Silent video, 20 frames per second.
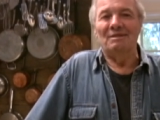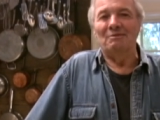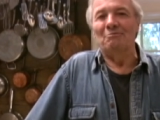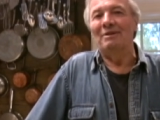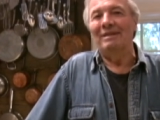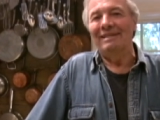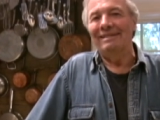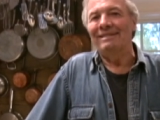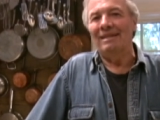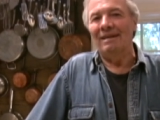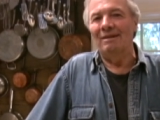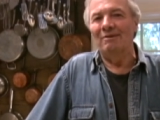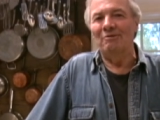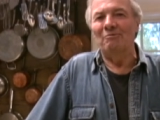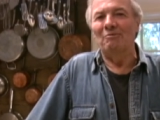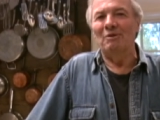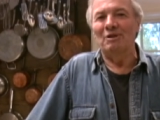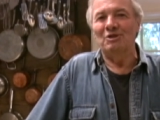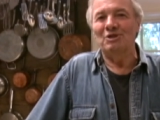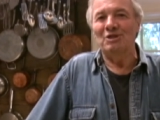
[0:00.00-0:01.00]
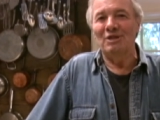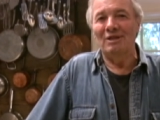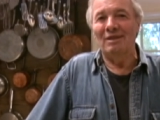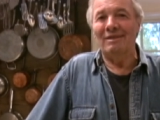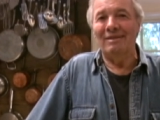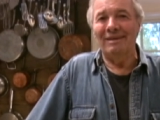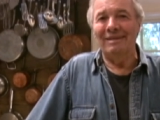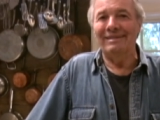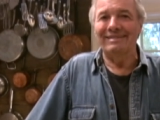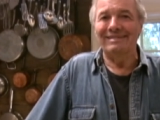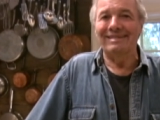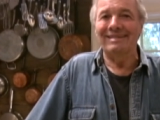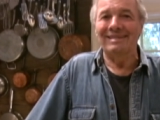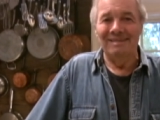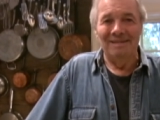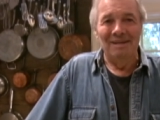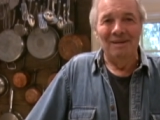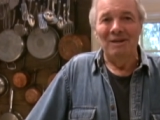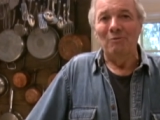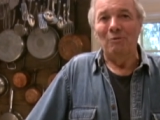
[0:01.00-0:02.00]
She really tell you what she
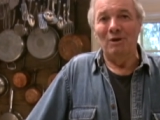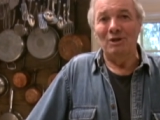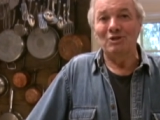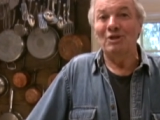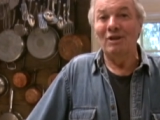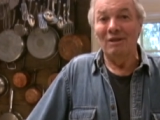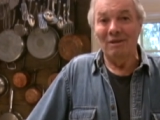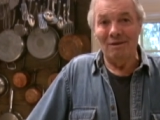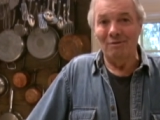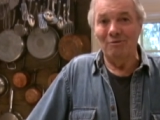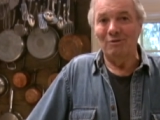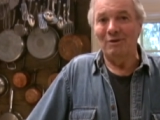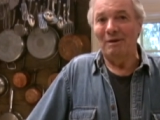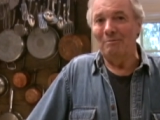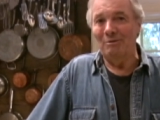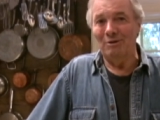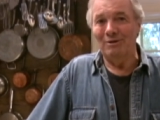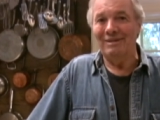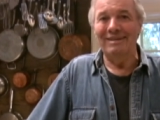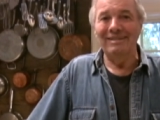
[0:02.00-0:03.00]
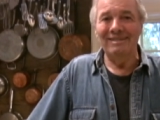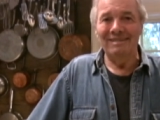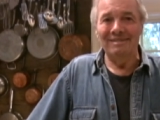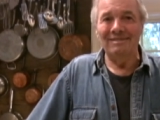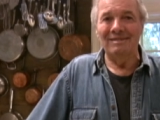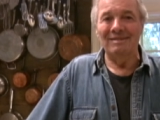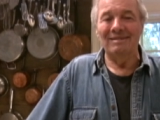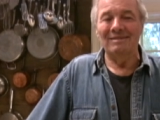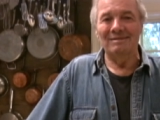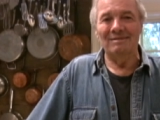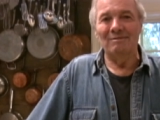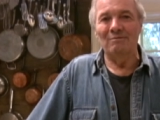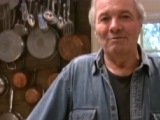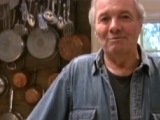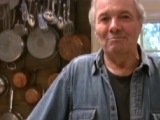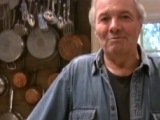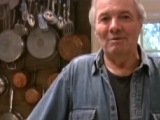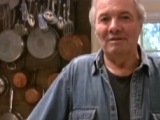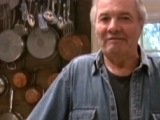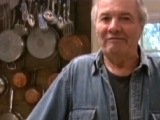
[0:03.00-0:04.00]
think, what she thought about anything. So
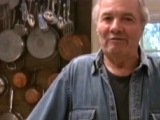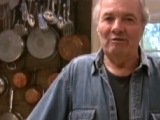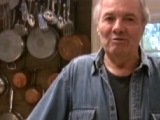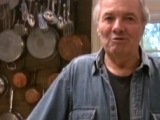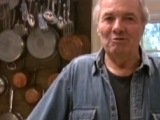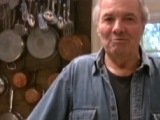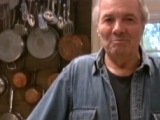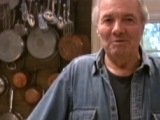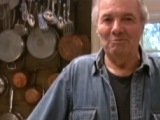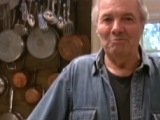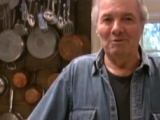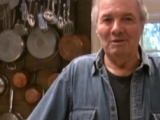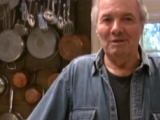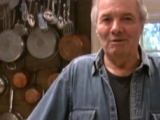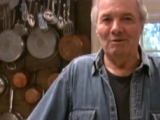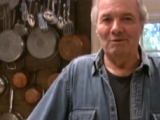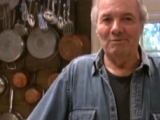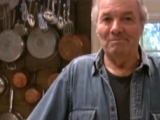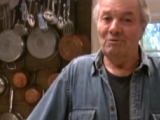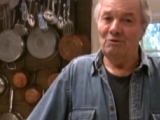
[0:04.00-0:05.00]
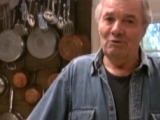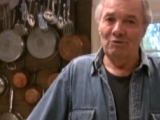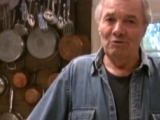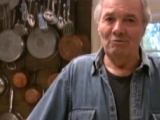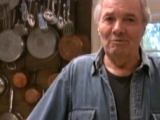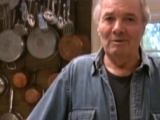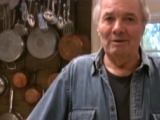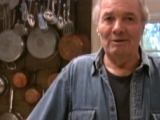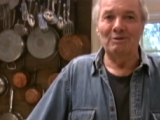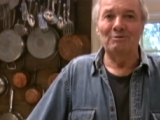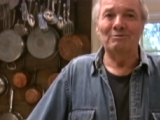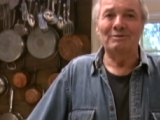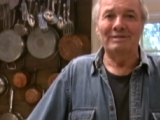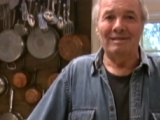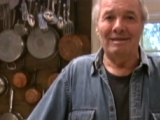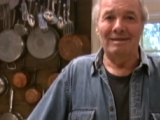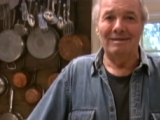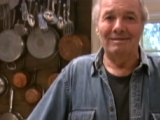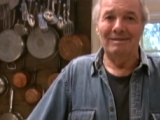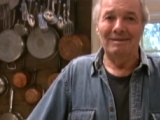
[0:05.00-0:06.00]
it was fun to be with her. You knew where you
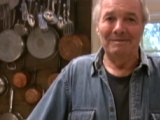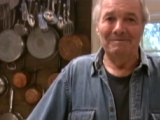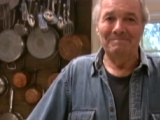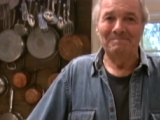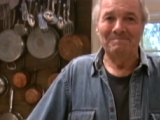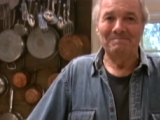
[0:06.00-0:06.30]
stand.